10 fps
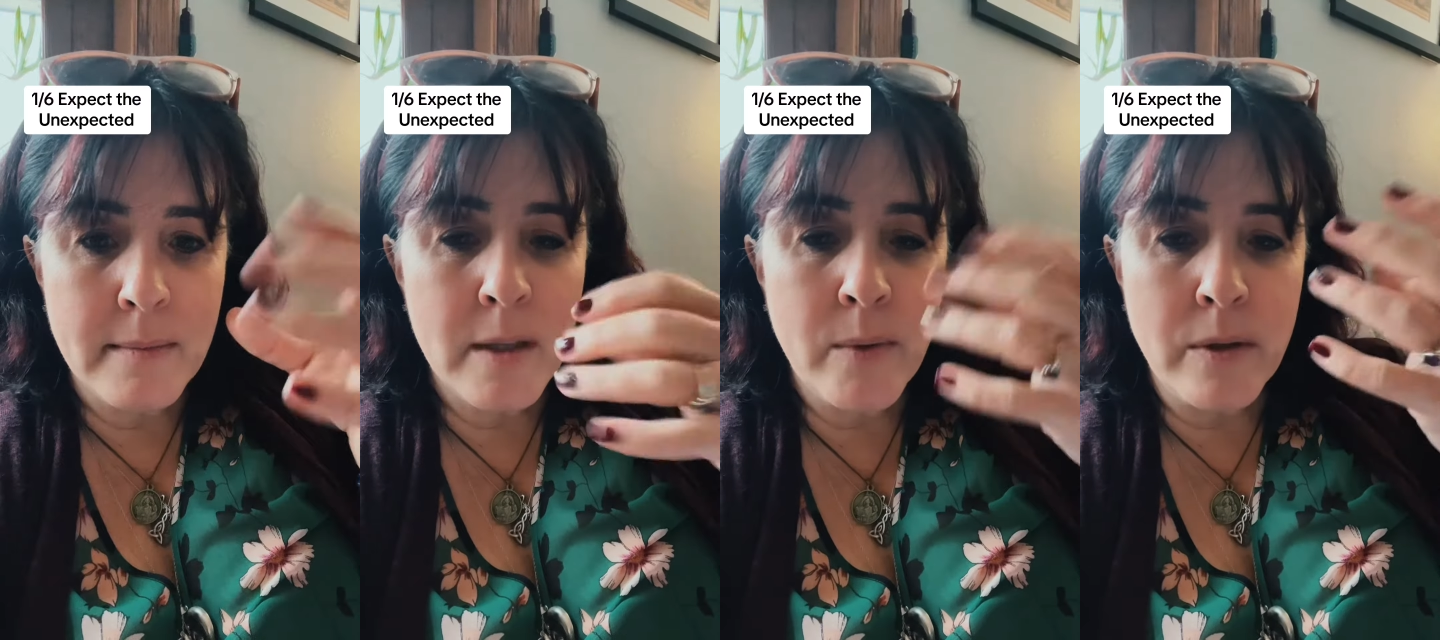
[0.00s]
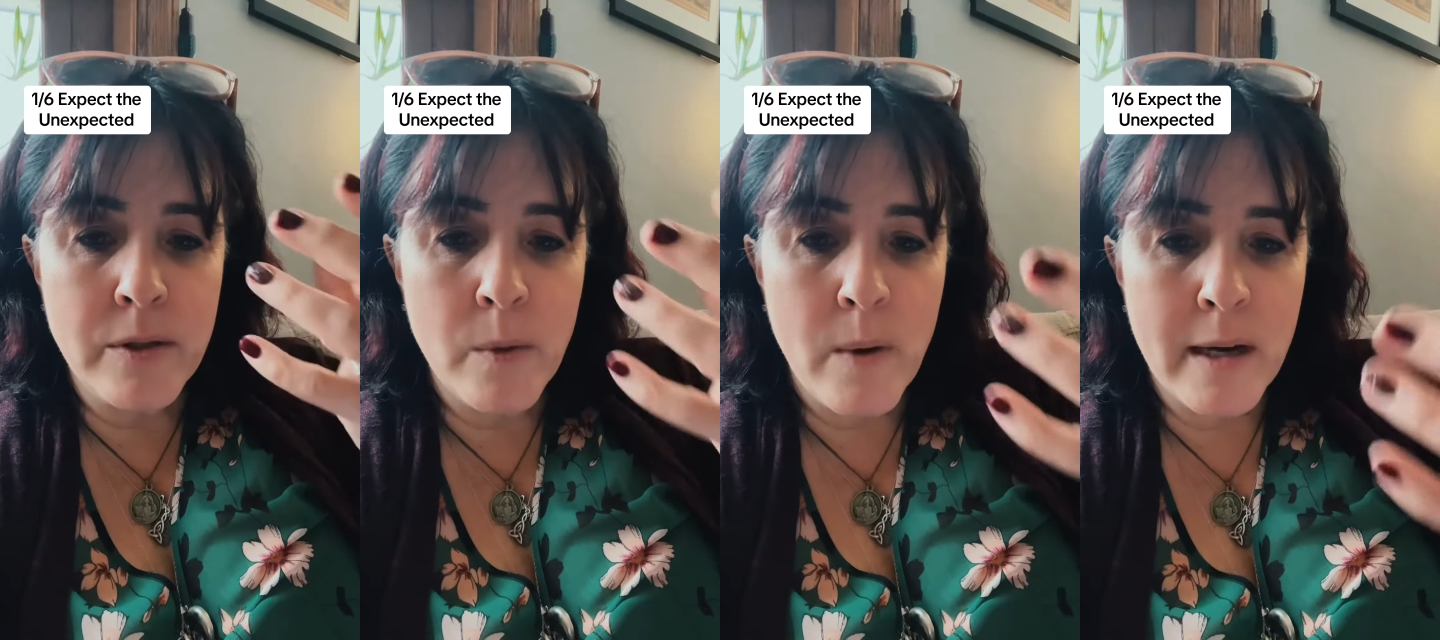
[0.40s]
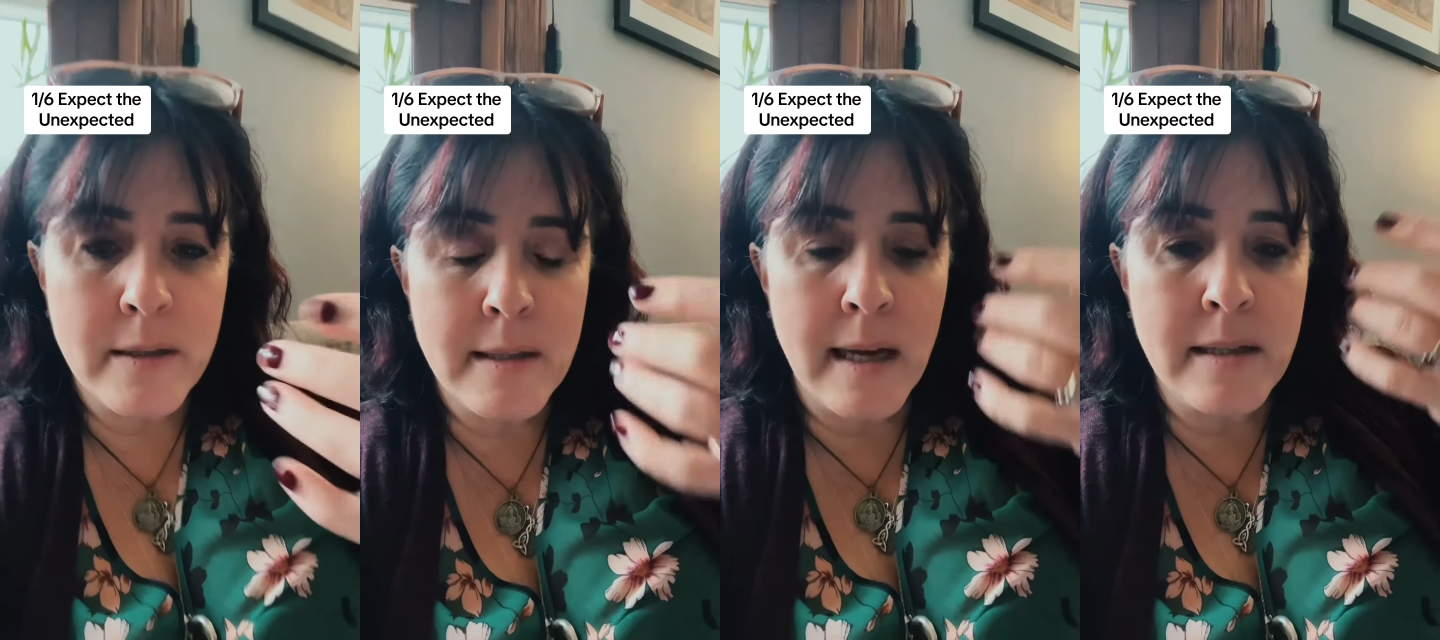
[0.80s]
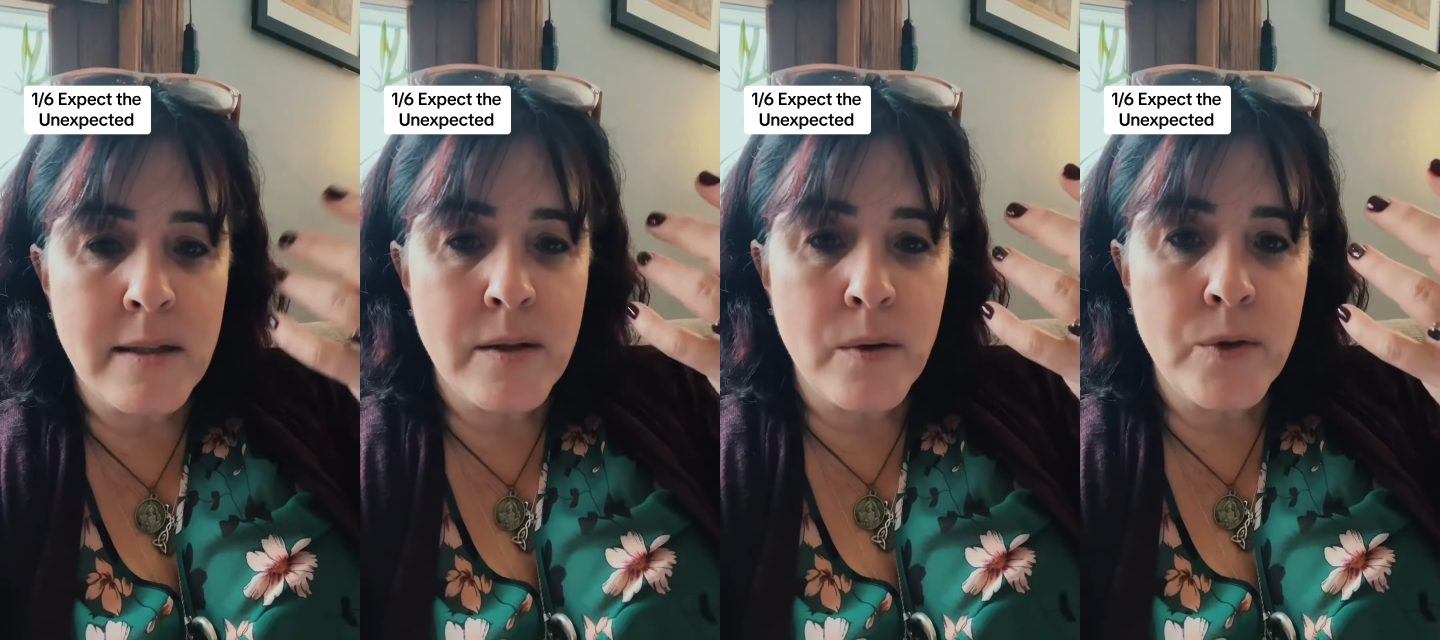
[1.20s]
The moon is a water
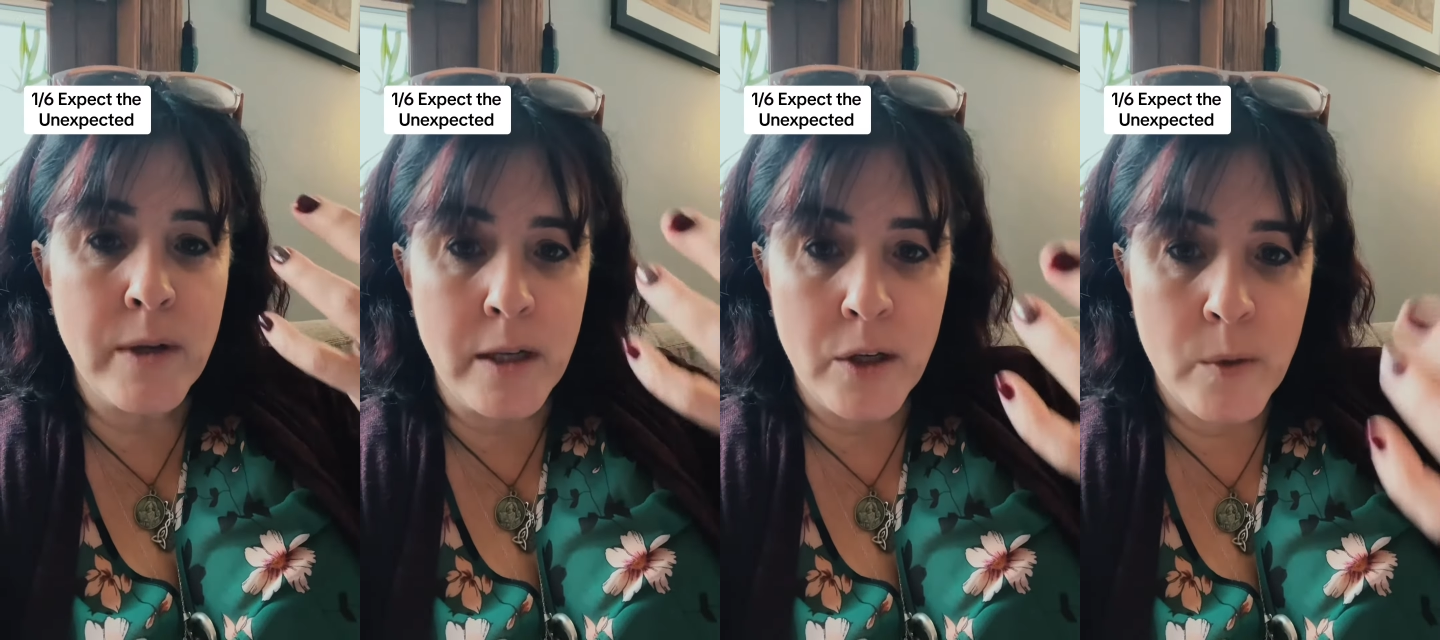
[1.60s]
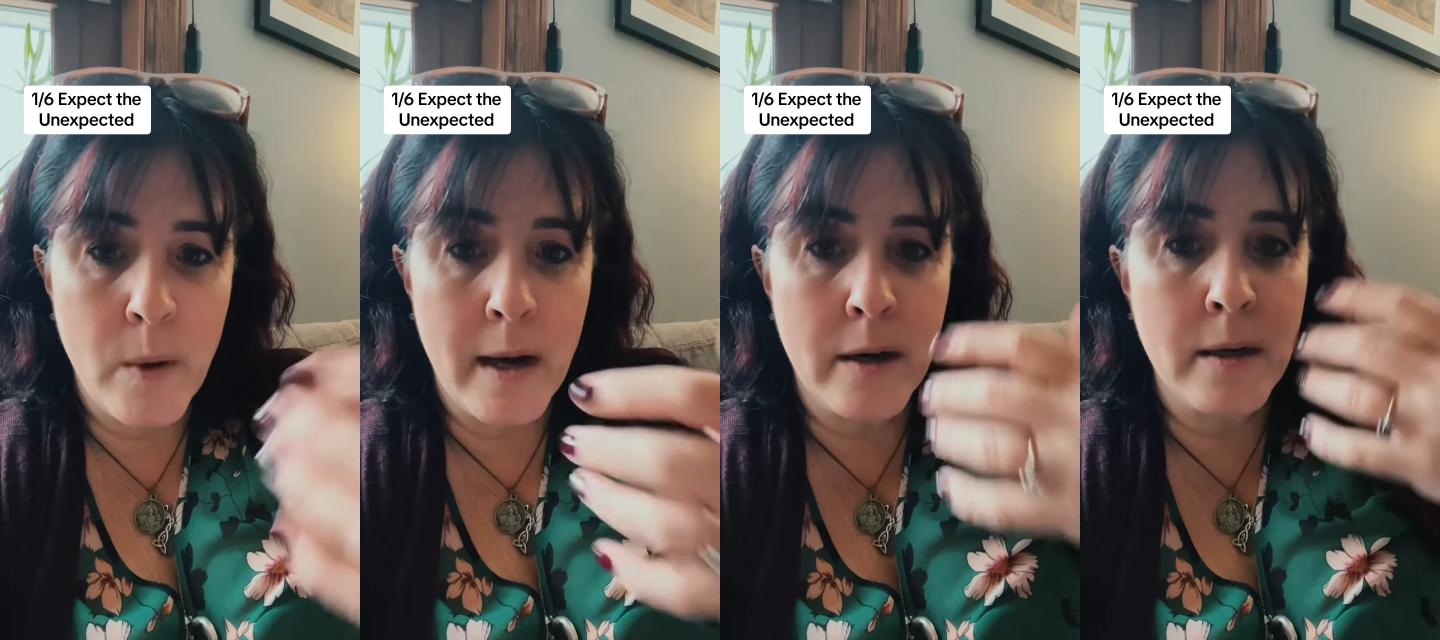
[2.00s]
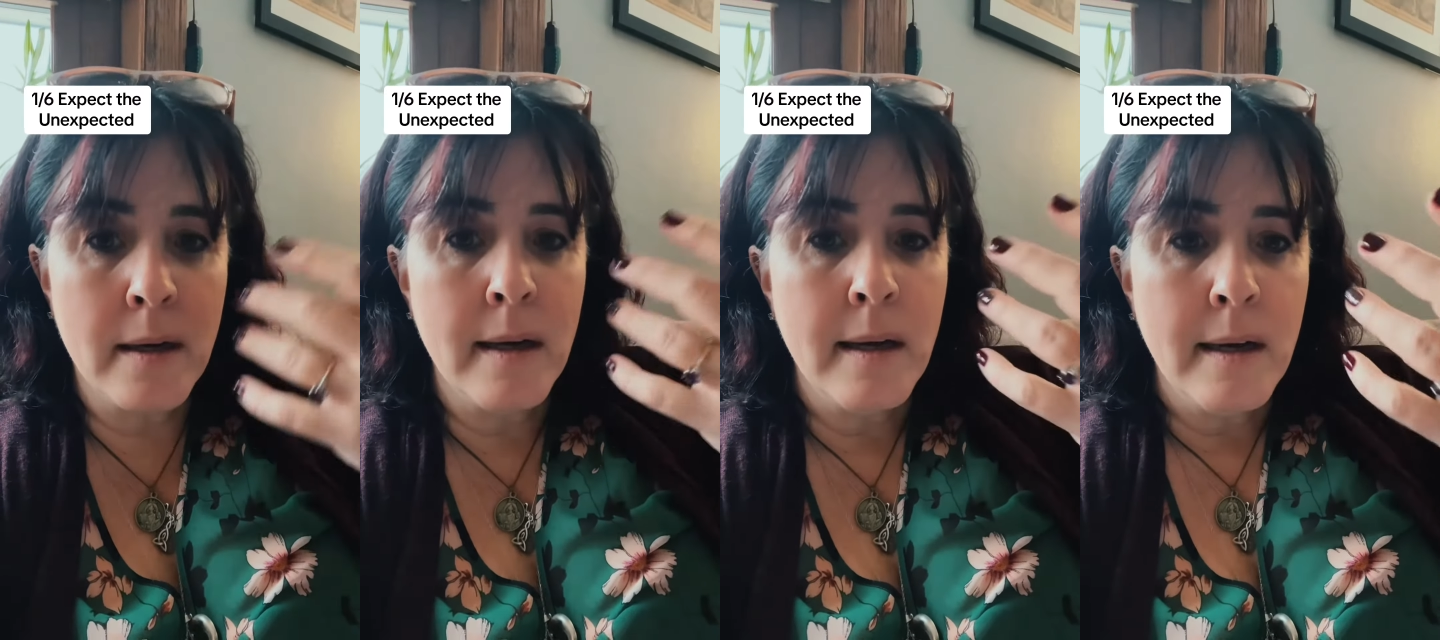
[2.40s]
sign, so drinking your water,